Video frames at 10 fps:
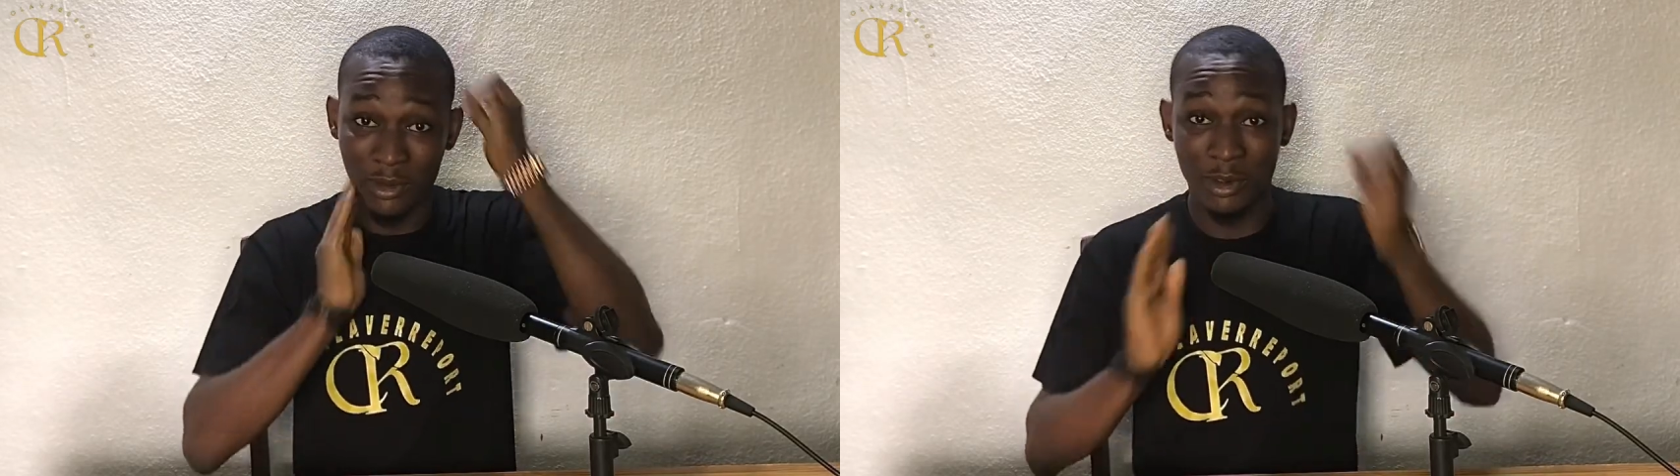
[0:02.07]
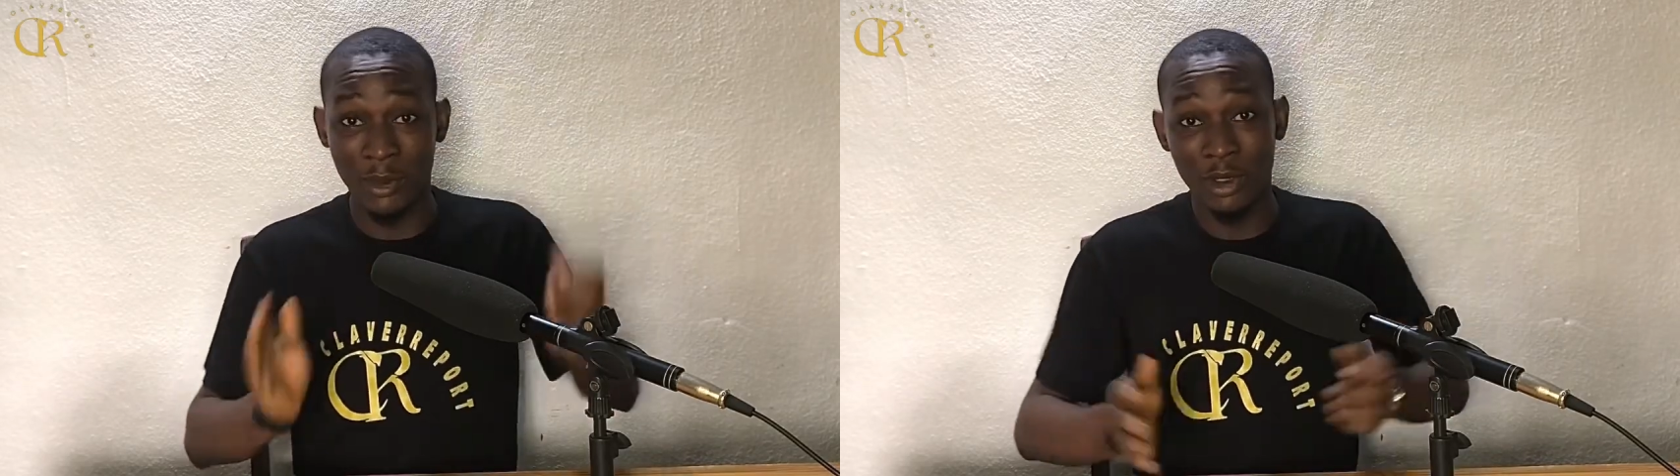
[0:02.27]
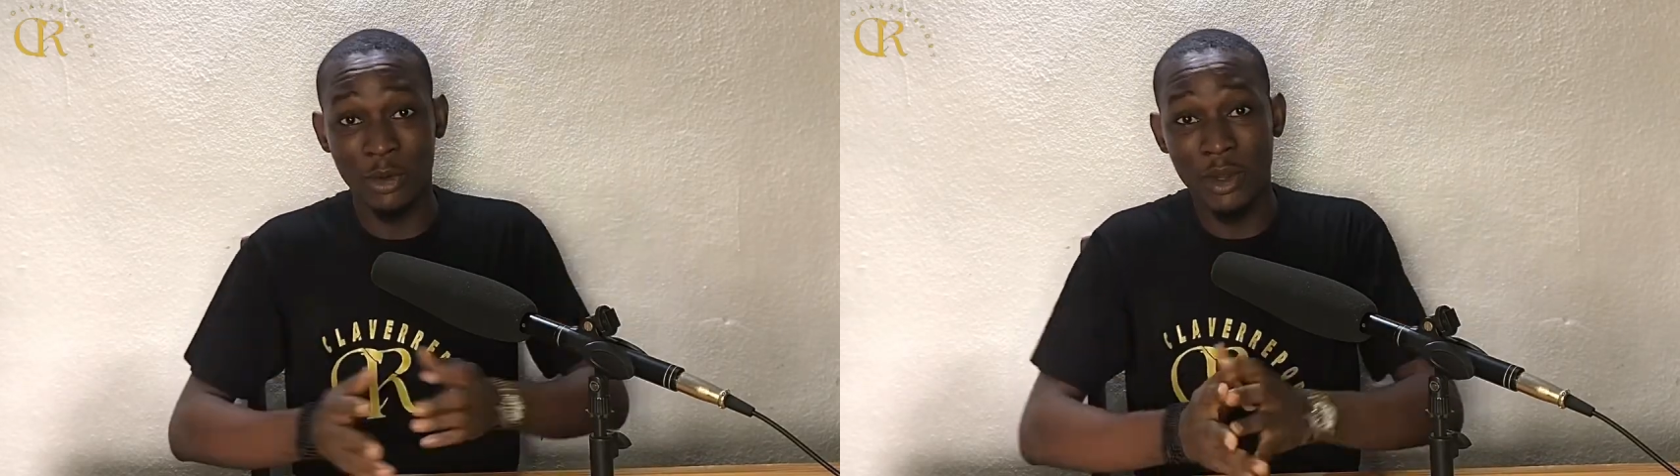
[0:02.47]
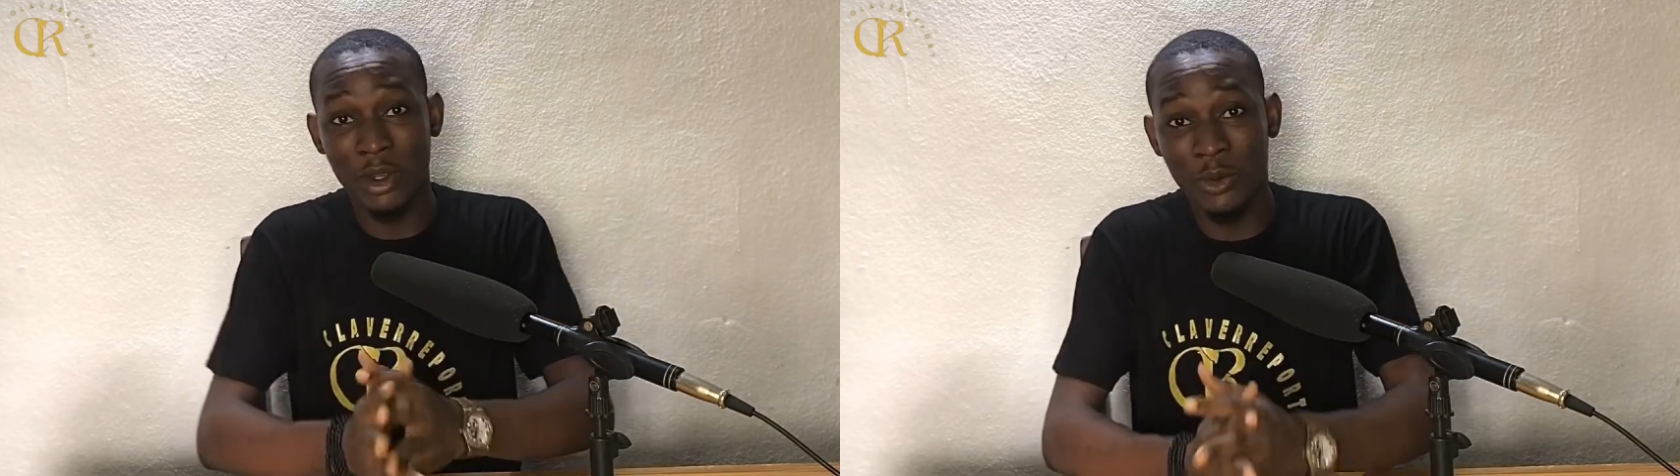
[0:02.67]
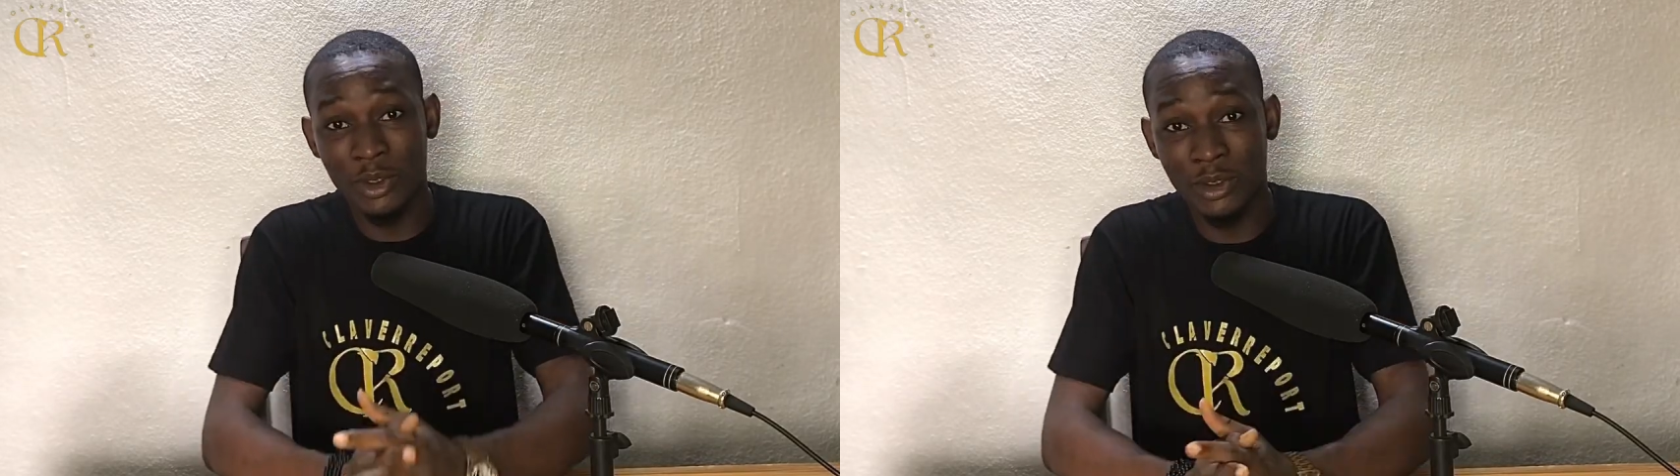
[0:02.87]
depending on where you're
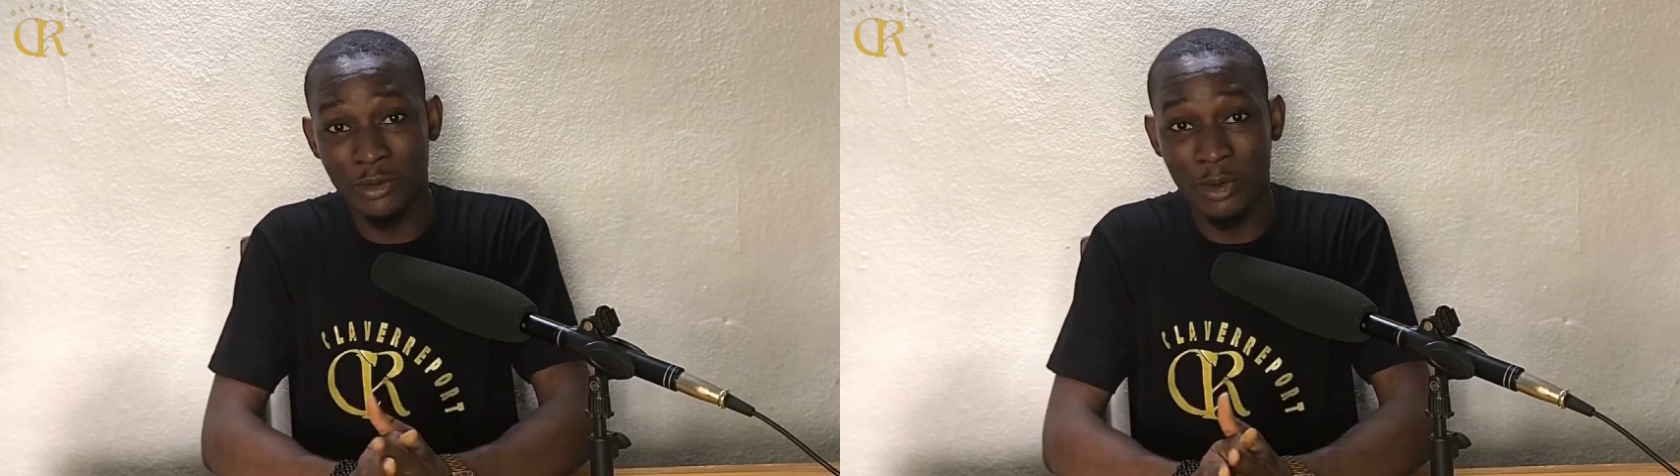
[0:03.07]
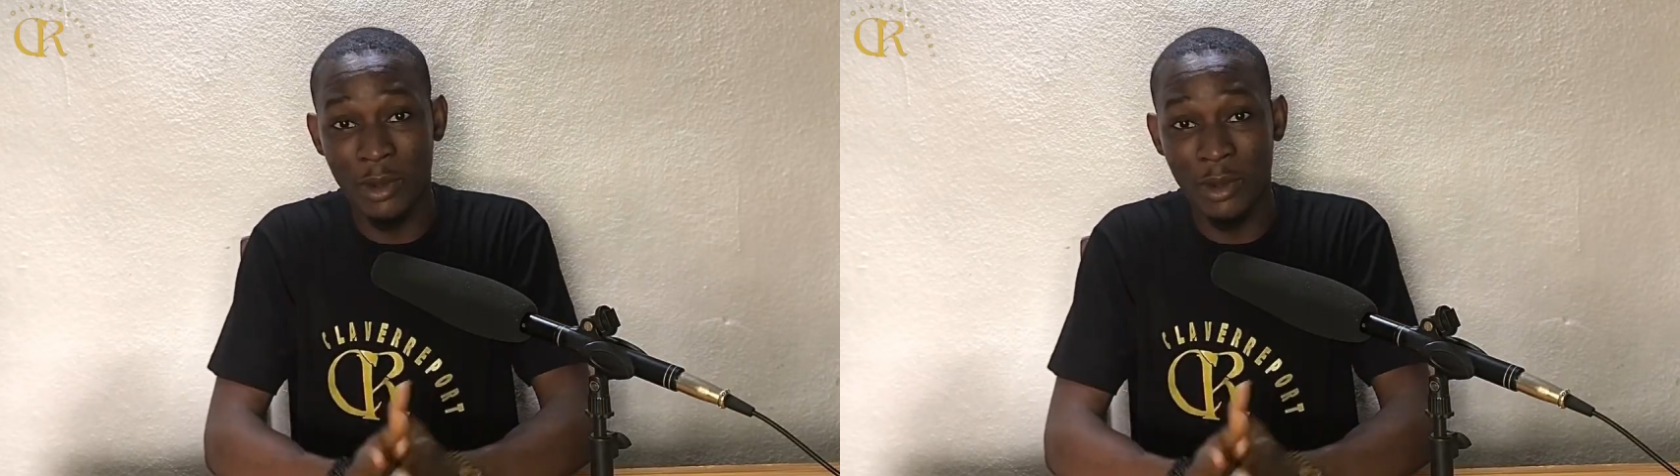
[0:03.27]
watching from,